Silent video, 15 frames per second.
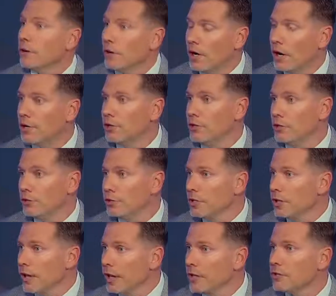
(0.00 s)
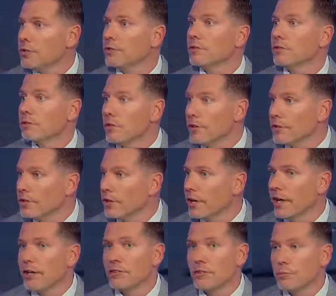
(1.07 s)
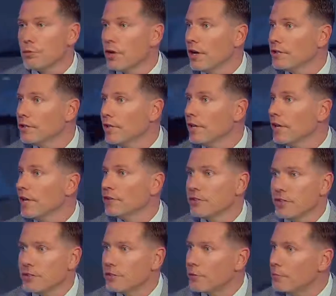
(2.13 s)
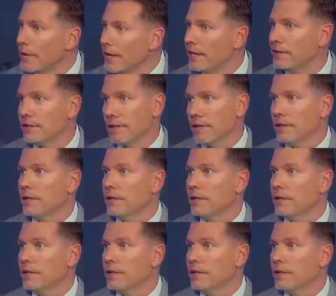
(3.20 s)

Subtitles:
uterine cancer, cervical cancer, prostate cancer, it's amazing.